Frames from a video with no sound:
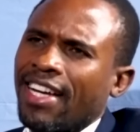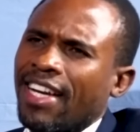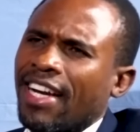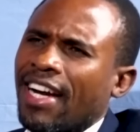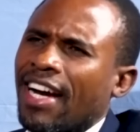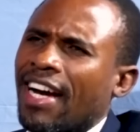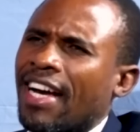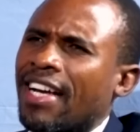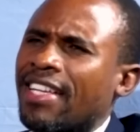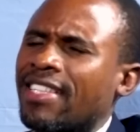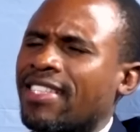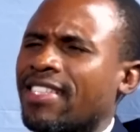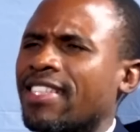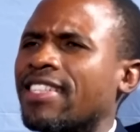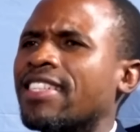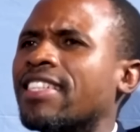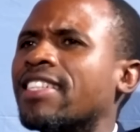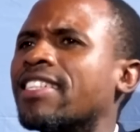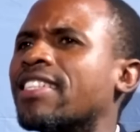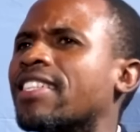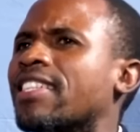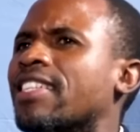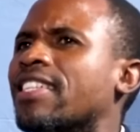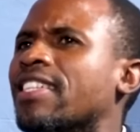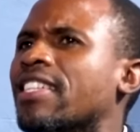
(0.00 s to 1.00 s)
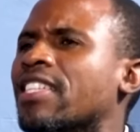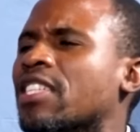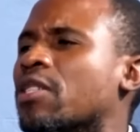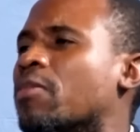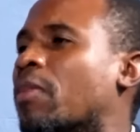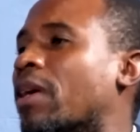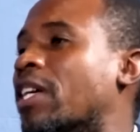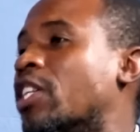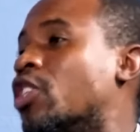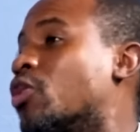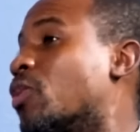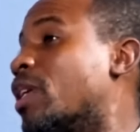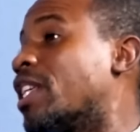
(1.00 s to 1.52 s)
has increased
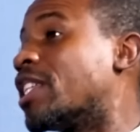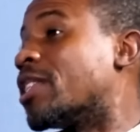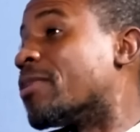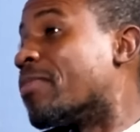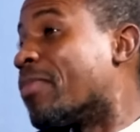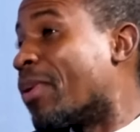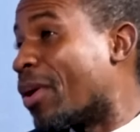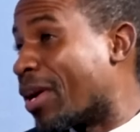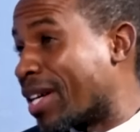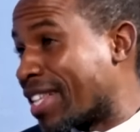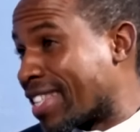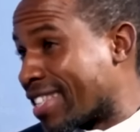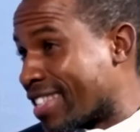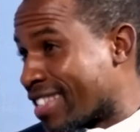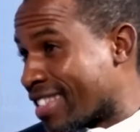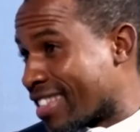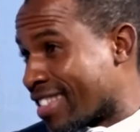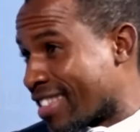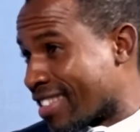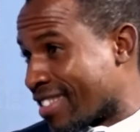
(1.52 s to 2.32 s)
by 20 points.